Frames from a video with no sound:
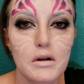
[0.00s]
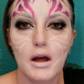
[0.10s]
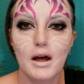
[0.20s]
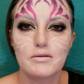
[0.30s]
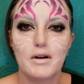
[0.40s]

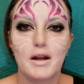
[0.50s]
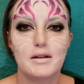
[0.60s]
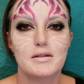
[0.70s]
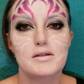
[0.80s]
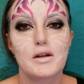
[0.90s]
Alright,
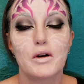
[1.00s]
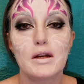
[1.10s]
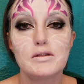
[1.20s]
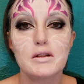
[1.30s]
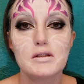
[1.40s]
so
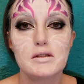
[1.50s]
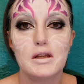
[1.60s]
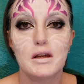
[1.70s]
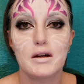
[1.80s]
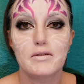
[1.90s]
as you can
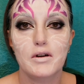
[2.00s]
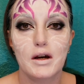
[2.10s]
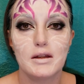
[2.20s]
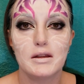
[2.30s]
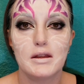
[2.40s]
see, I've
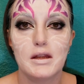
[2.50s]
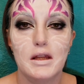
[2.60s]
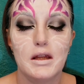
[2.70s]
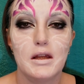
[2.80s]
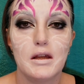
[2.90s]
gotten
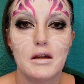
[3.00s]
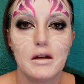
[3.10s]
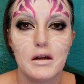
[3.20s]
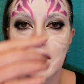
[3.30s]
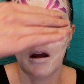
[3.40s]
the
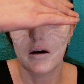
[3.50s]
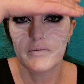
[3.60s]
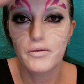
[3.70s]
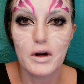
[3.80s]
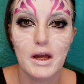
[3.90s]

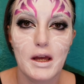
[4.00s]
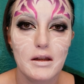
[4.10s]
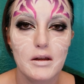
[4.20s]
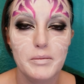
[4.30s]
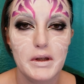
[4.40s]
forehead
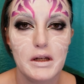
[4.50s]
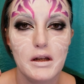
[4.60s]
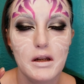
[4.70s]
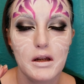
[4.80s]
completed.